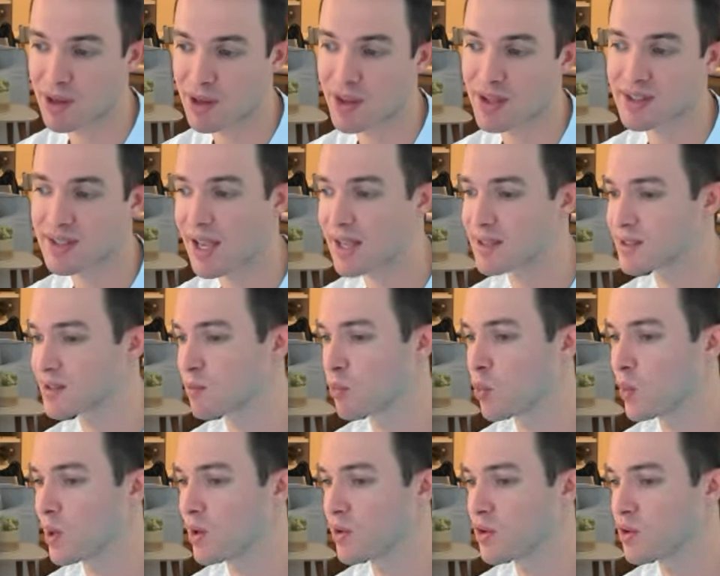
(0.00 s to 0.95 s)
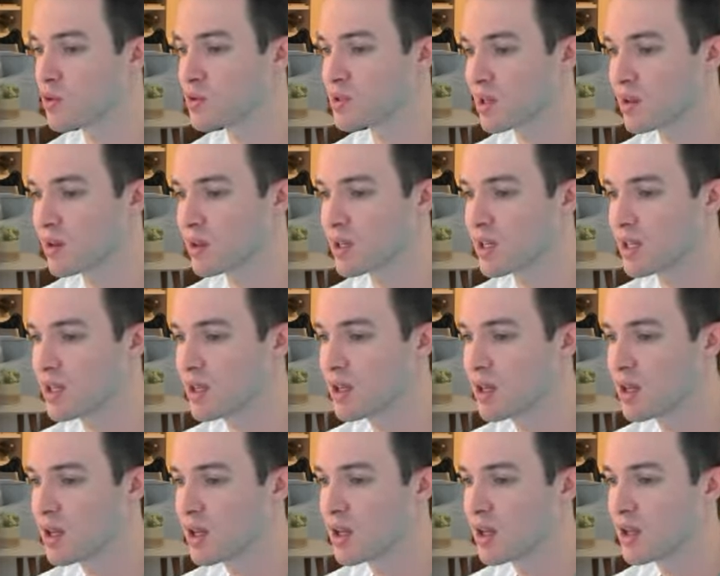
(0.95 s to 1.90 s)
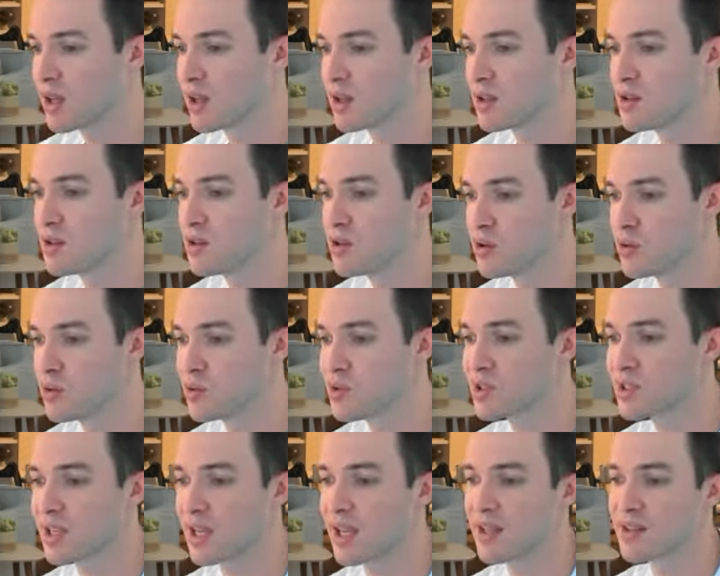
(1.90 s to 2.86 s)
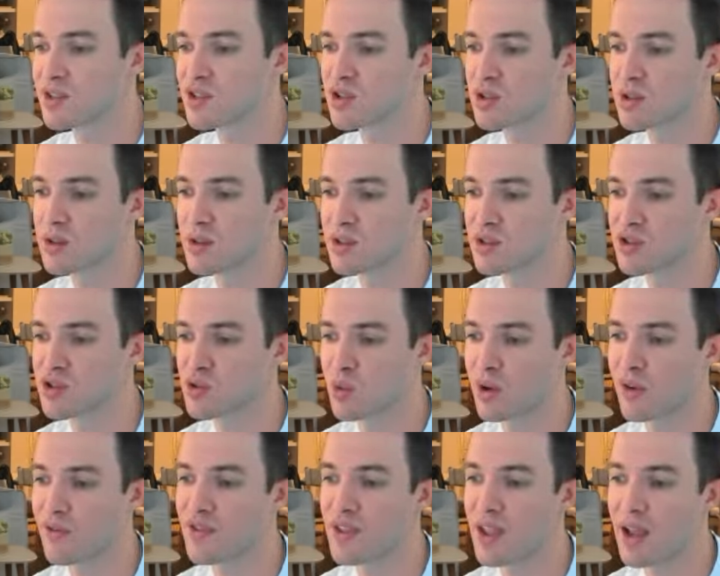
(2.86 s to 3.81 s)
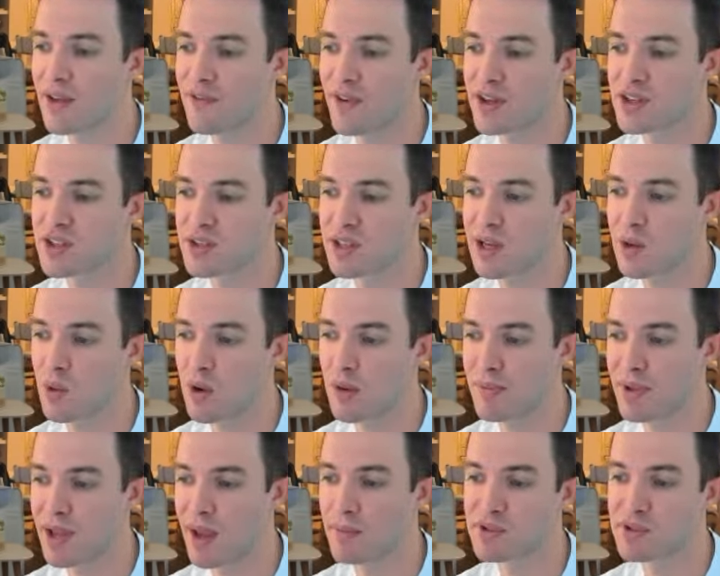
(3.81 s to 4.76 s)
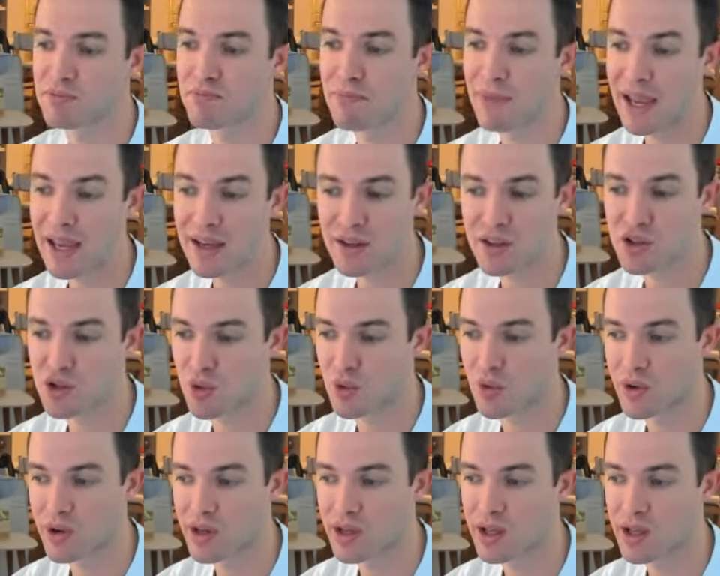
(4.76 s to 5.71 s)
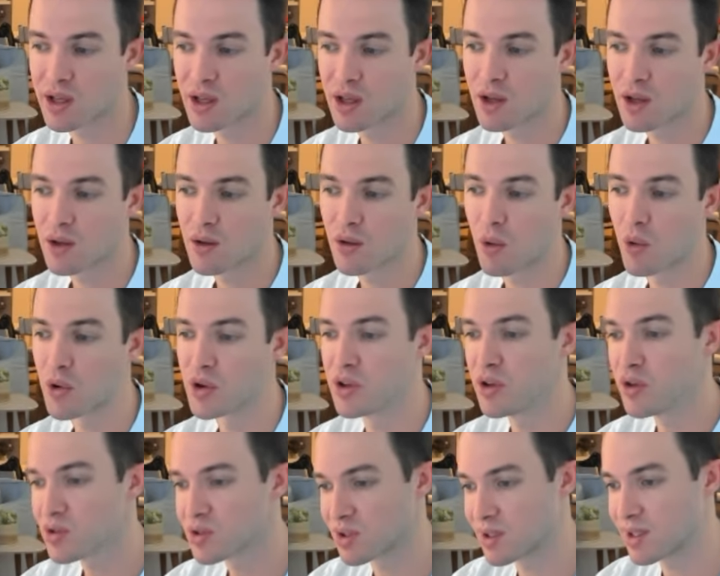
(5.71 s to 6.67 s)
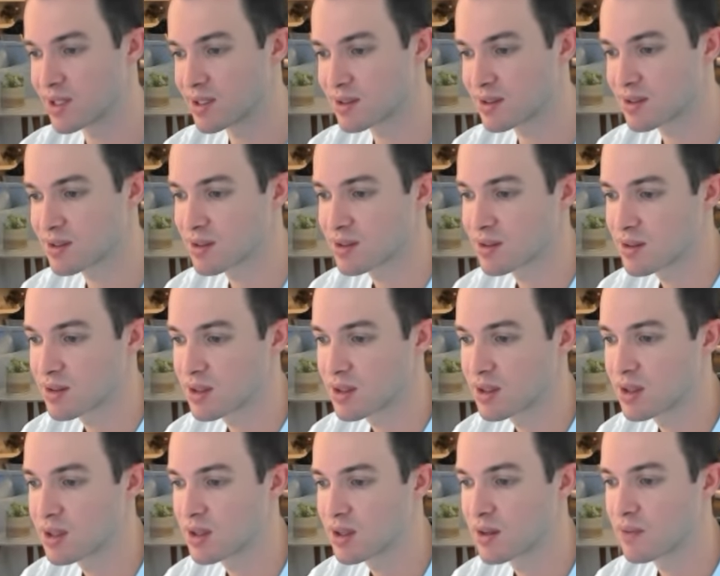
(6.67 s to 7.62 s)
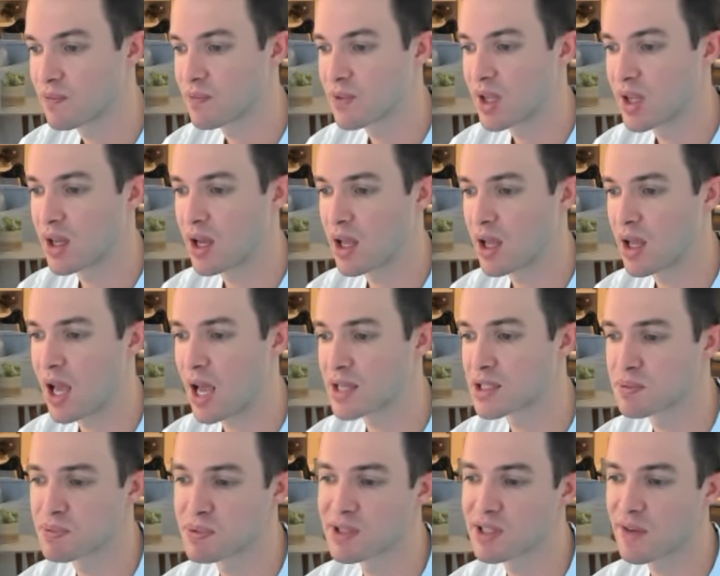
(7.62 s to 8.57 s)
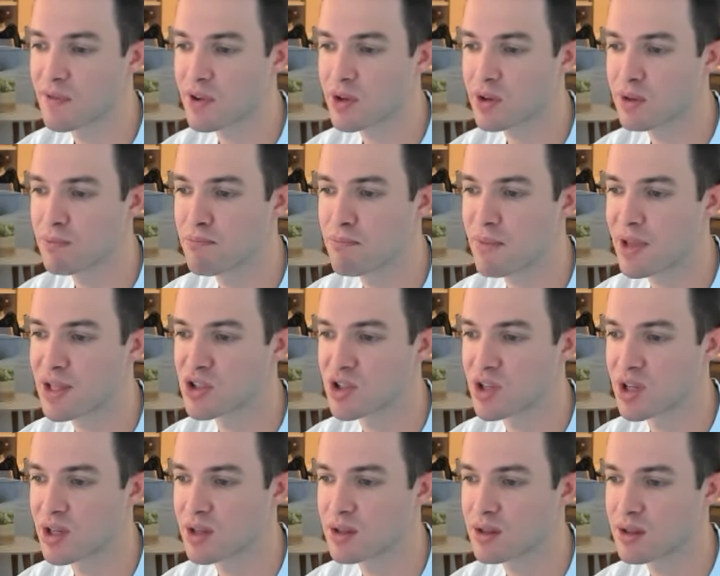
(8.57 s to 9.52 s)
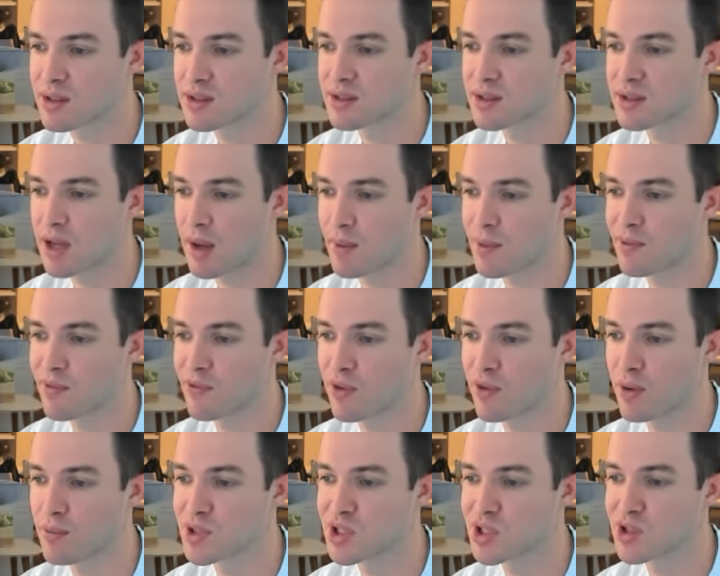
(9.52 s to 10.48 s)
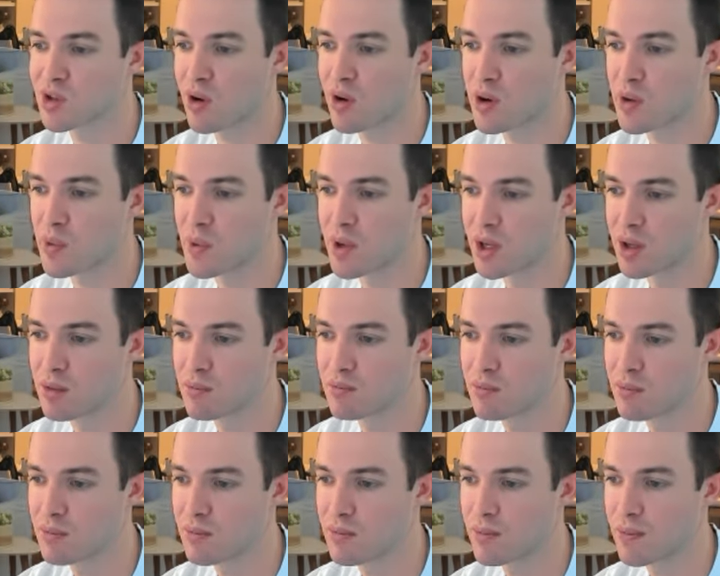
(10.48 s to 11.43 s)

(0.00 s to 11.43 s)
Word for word: but unless it has some weird utility use, it's the sort of knife edge thing where it becomes mandatory or useless. I specifically mentioned, this is coming from Stark Realm,